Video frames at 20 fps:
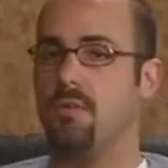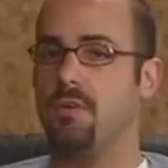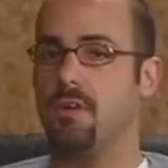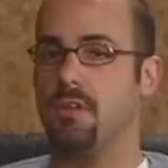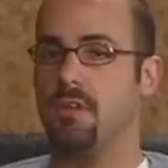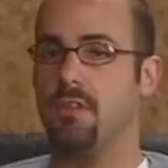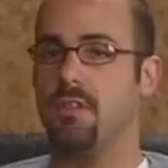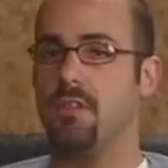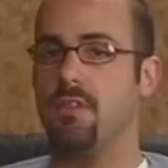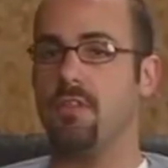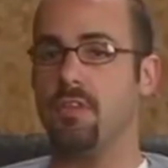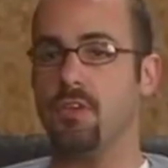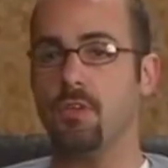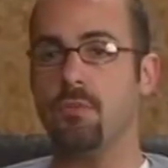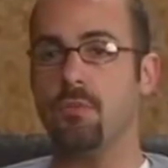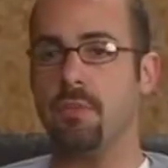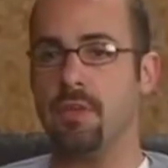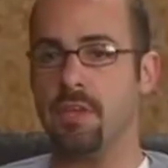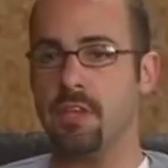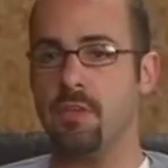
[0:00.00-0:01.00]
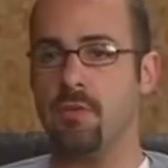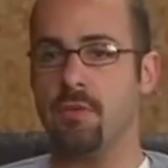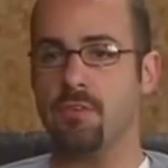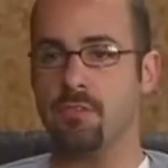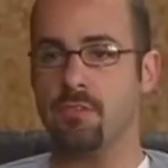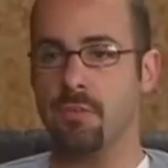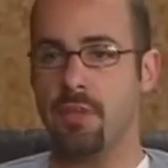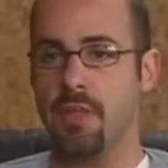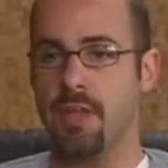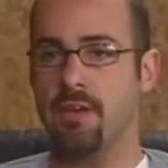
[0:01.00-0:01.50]
Well, the new menu
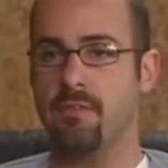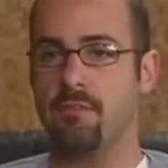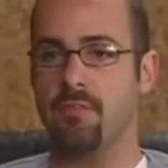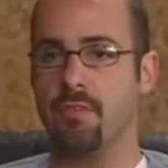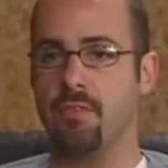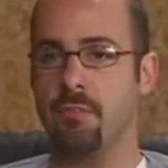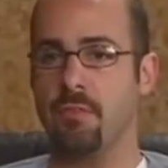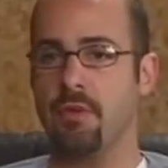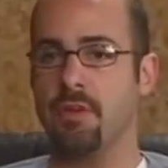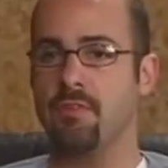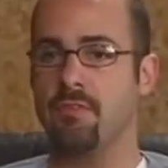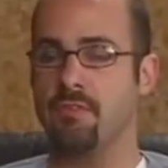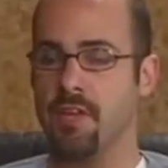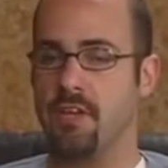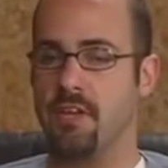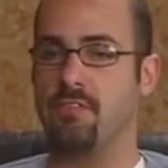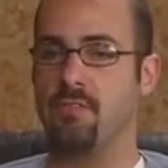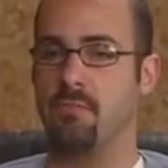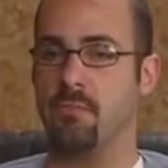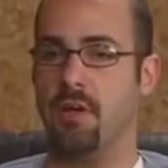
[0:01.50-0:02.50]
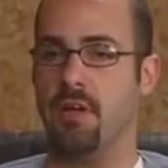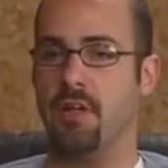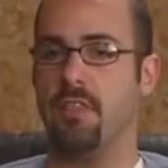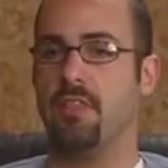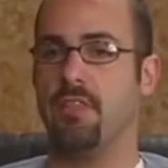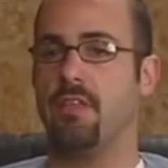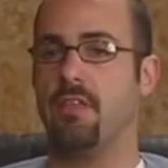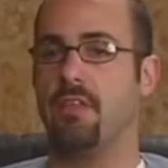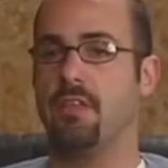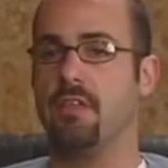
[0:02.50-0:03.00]
is planned for the middle of next
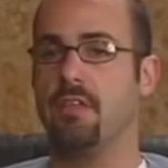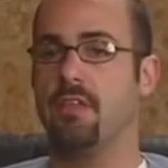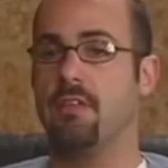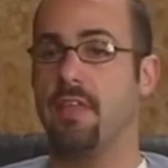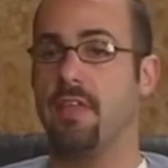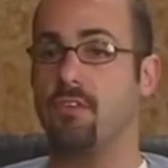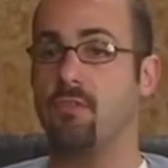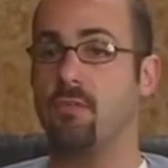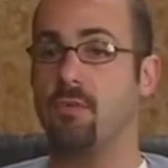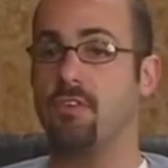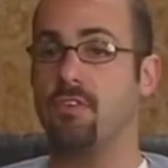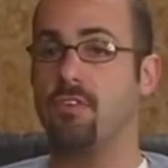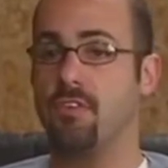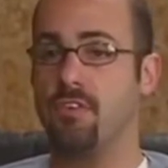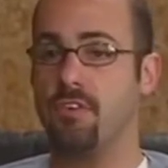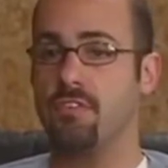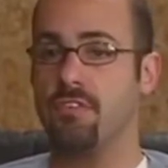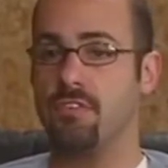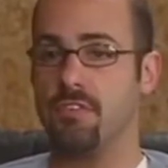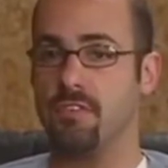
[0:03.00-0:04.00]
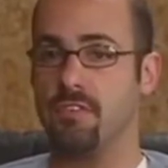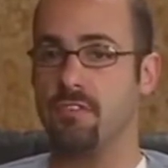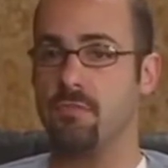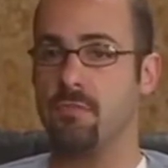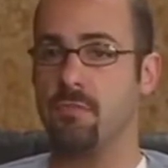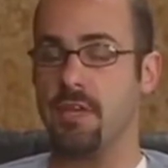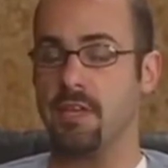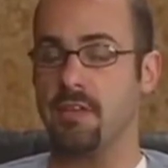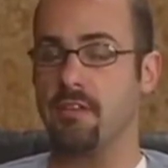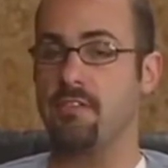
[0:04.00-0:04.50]
month. That's when tourist
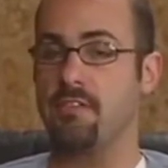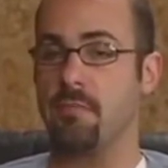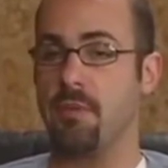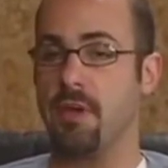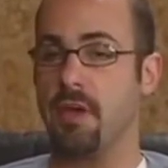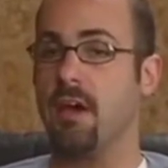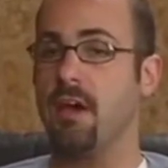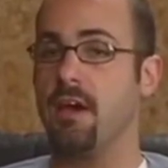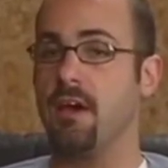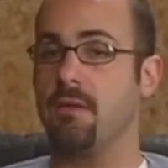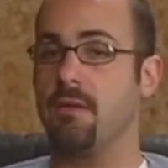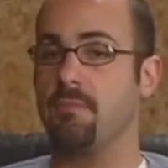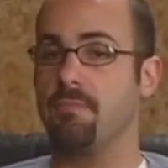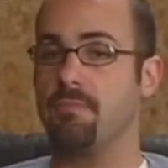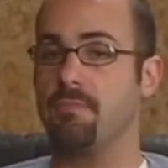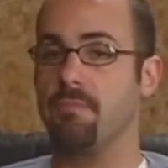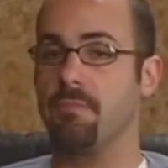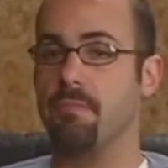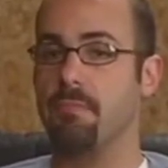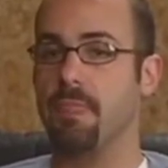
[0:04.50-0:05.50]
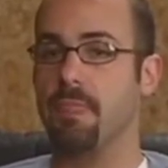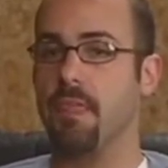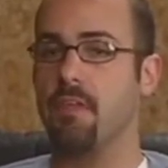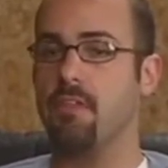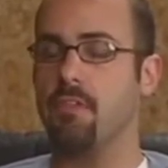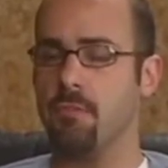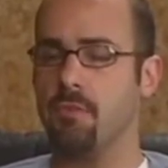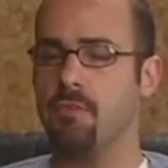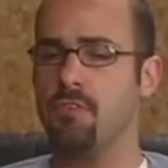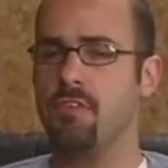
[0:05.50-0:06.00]
season begins to pick up.
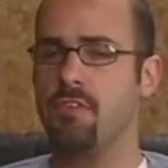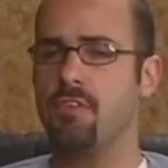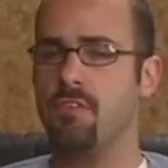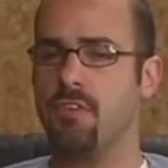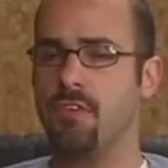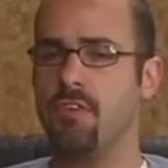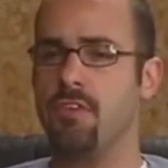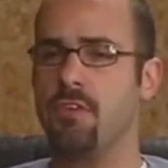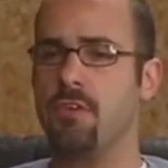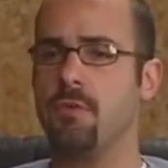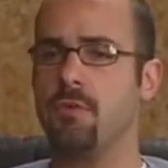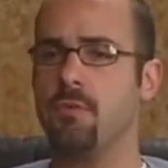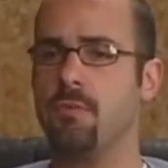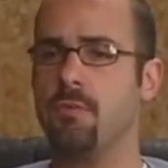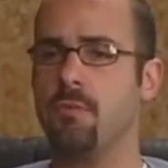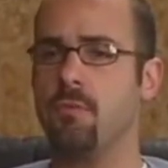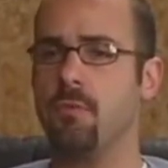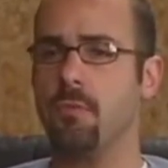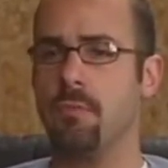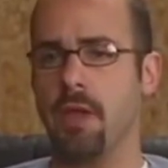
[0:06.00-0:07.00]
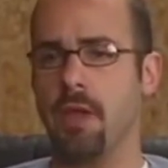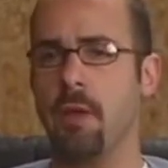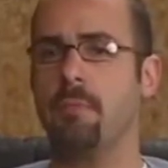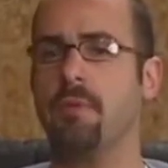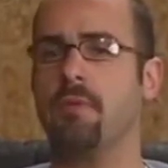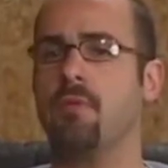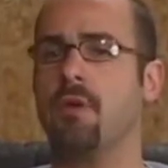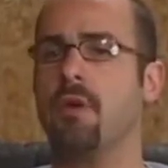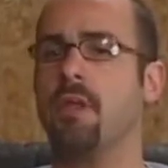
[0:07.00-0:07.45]
The music venue will be up and